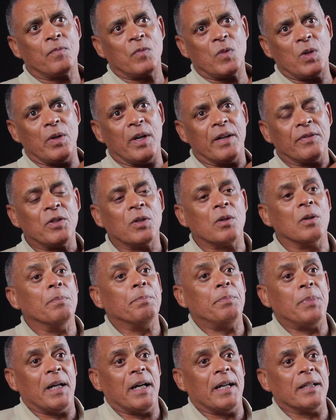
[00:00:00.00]
You have to
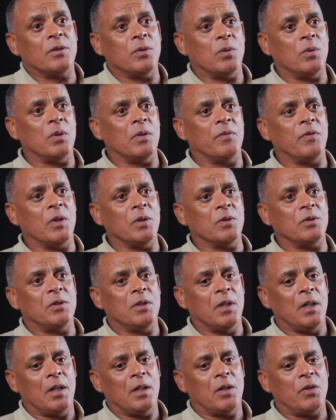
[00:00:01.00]
comply to all of those
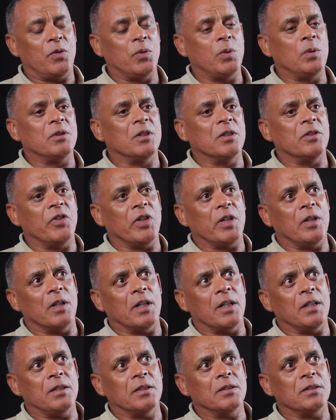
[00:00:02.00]
rules and
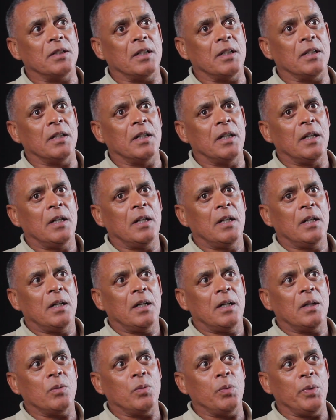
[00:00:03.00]
regulations, and
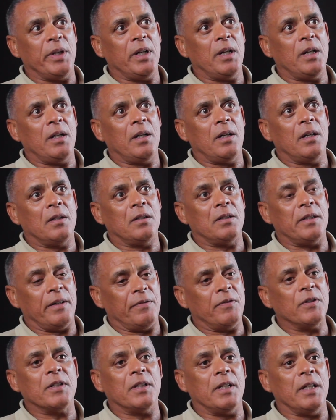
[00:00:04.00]
we
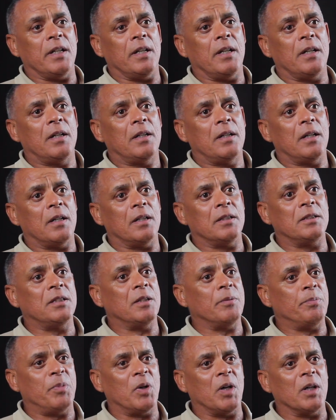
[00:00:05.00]
definitely
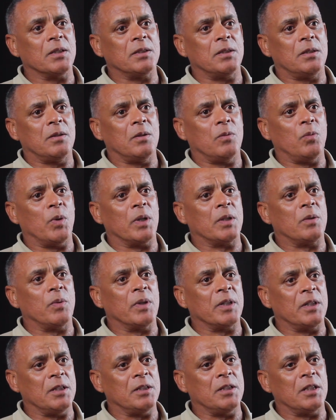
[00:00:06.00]
surpass
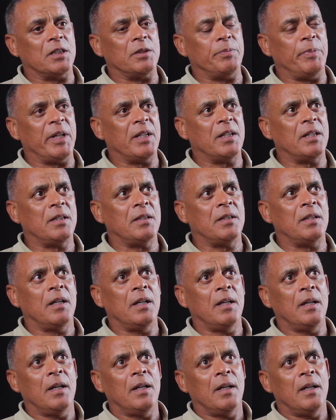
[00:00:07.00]
what is expected.
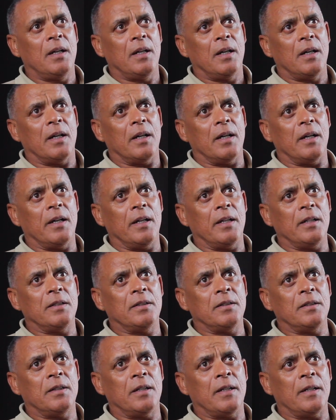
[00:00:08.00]

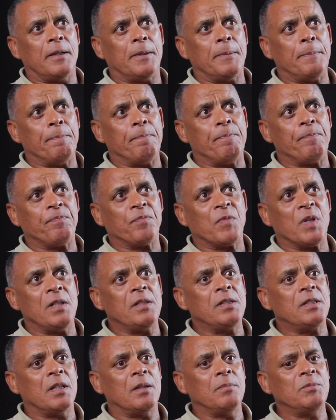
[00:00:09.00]
And in
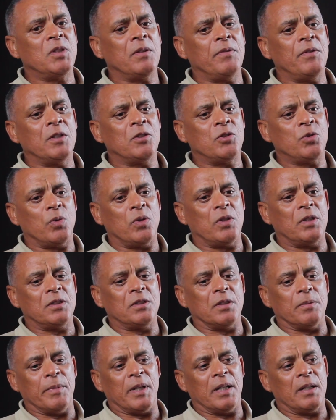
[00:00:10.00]
terms of the
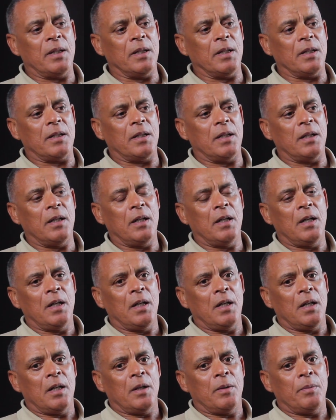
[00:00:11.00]
tourism, I think
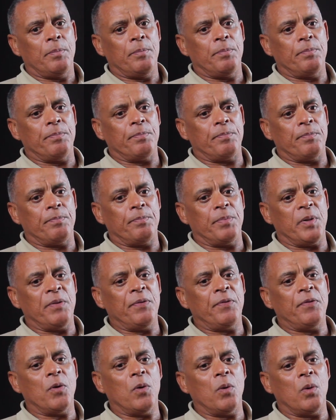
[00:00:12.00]

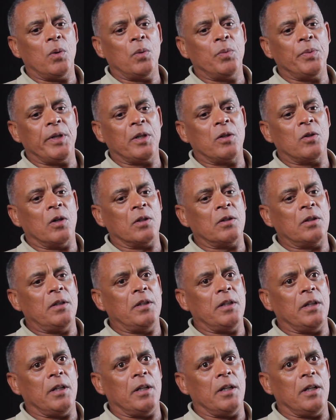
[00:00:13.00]
before we got
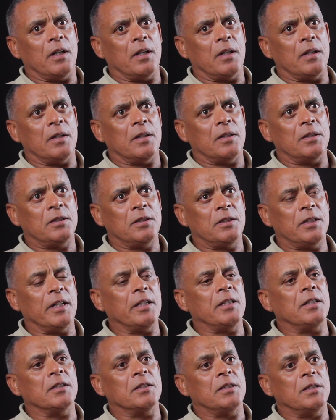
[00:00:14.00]
the
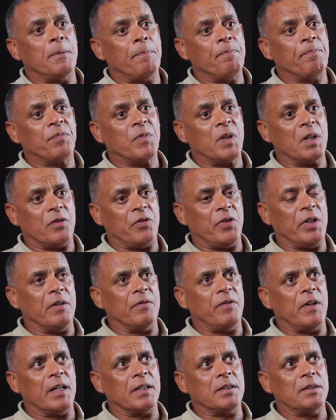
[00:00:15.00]
status, the green
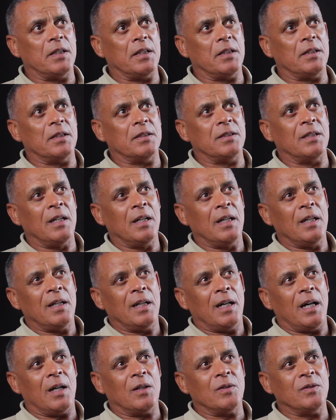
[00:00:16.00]
flag status,
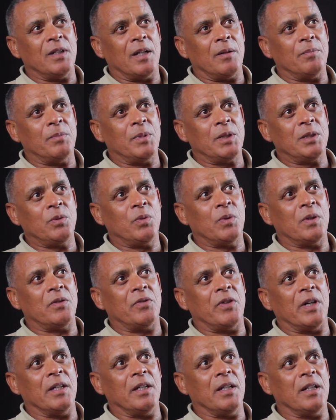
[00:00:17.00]
our numbers were
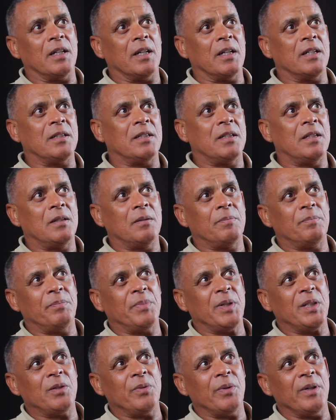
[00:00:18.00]
running at
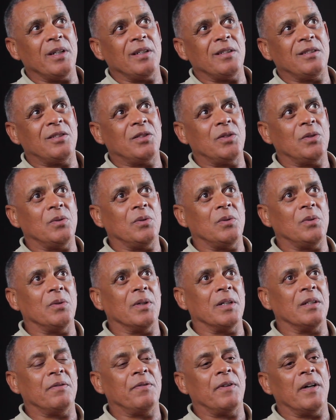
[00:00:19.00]
between
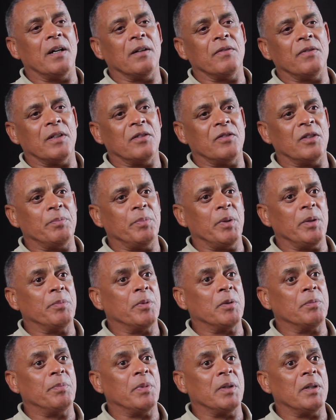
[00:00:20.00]
200 and 500
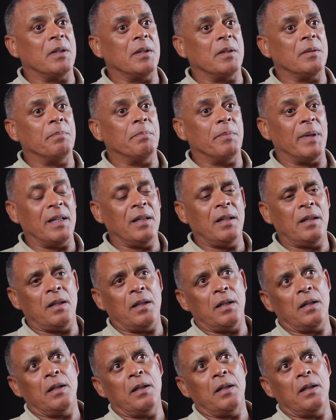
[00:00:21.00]
people per month,